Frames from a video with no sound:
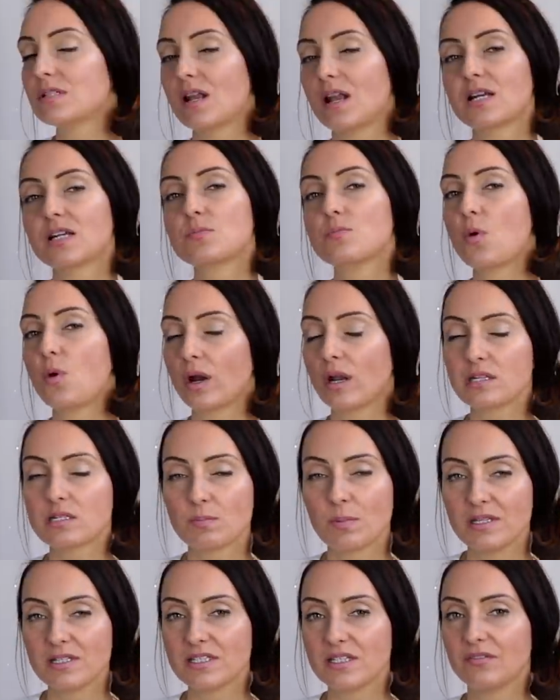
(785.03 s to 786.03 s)
slash more
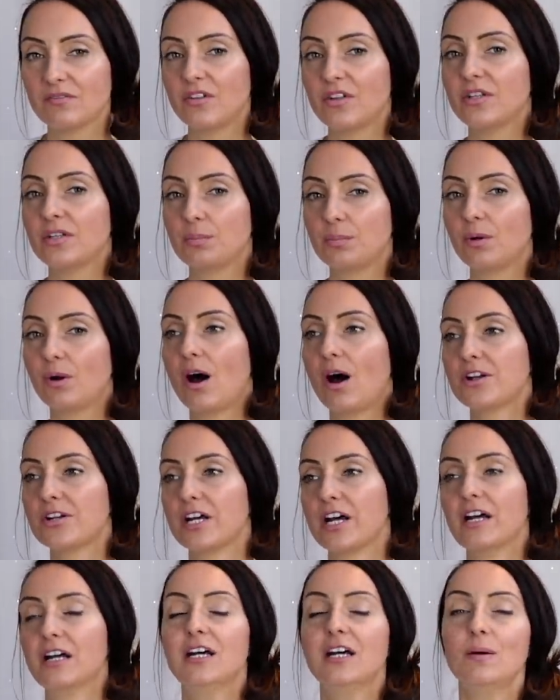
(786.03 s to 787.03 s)
expensive than the
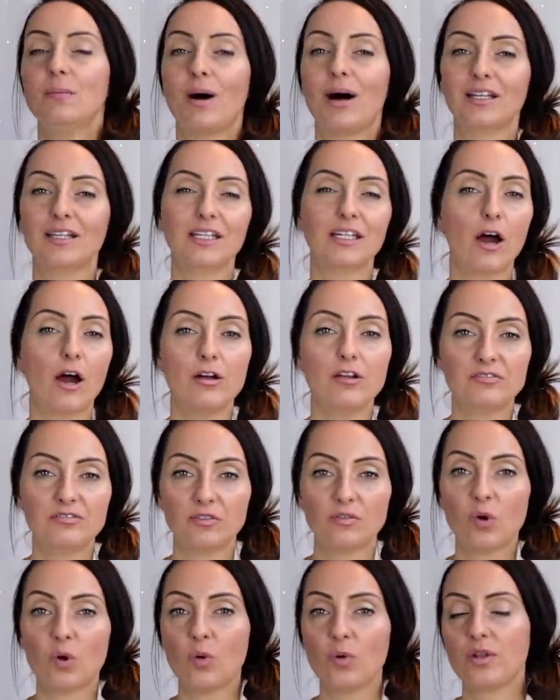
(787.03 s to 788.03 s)
Prada. But I think
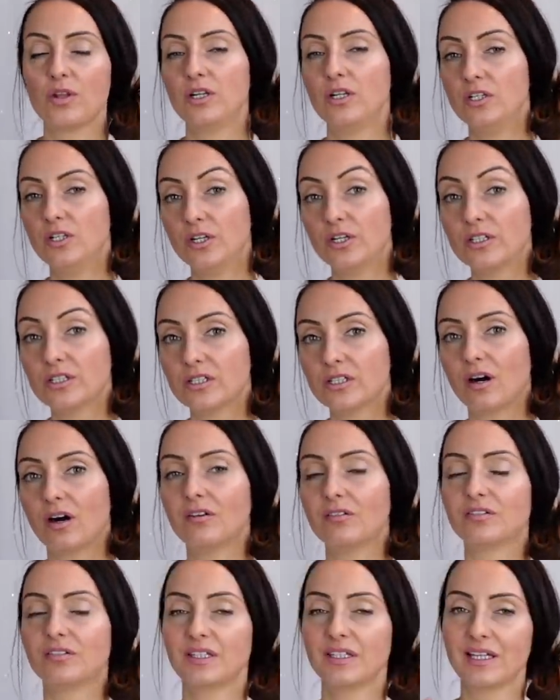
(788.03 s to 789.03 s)
overall the look
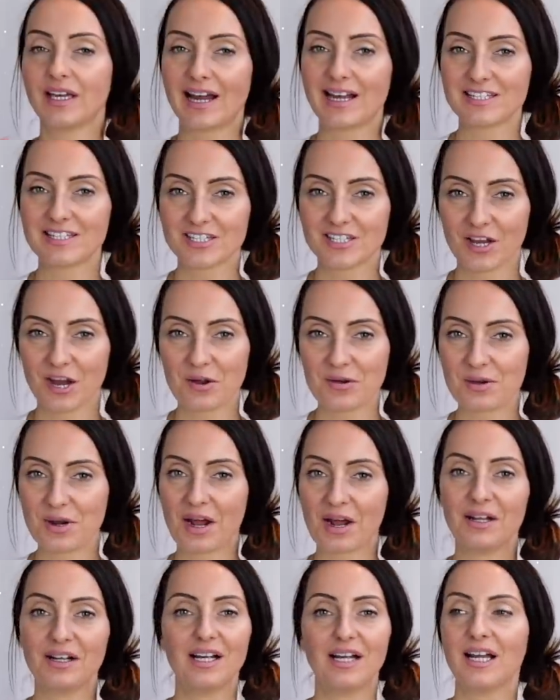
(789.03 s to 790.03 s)
of the
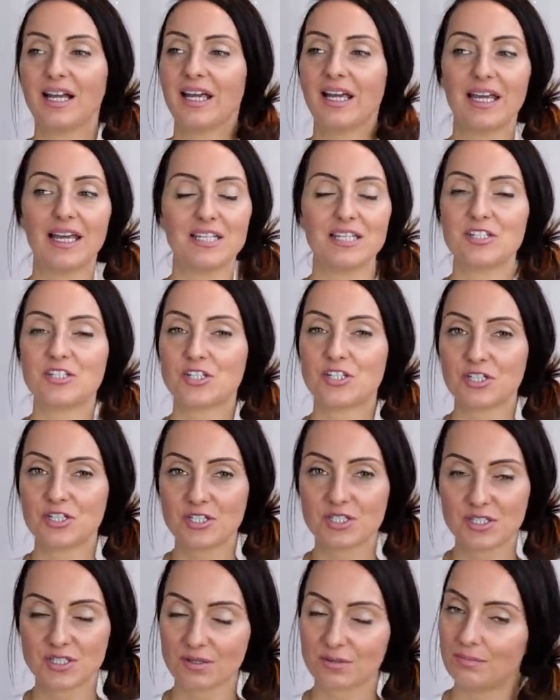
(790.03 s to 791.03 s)
Antigona is
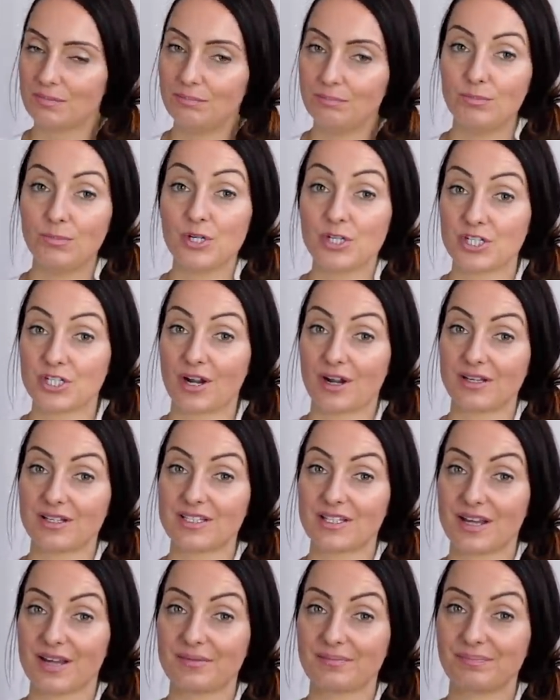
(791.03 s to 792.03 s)
just much
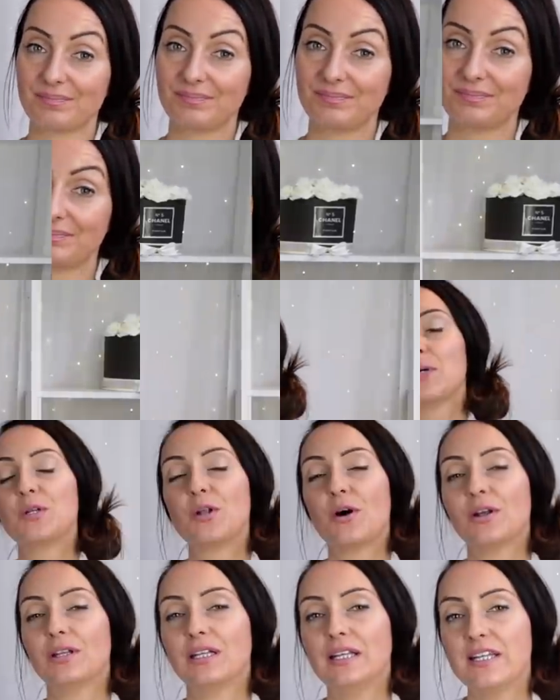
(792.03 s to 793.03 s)
nicer. Last but
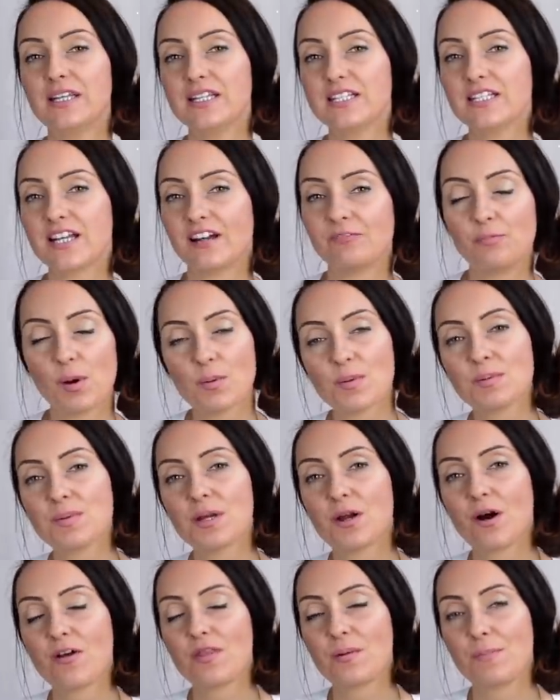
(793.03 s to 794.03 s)
not least, I
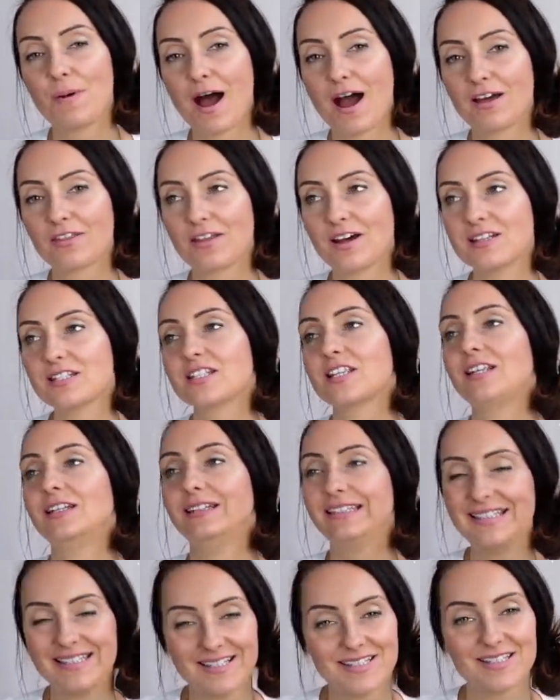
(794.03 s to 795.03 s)
probably got the bag that's the
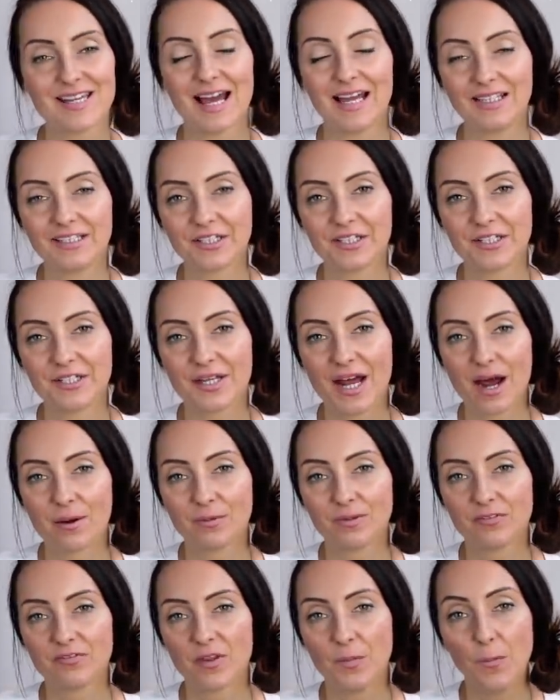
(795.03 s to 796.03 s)
least elegant
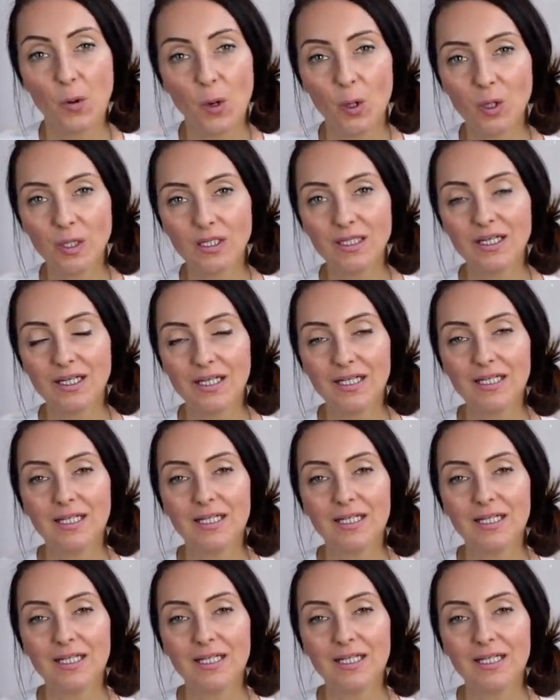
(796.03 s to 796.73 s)
out of them all.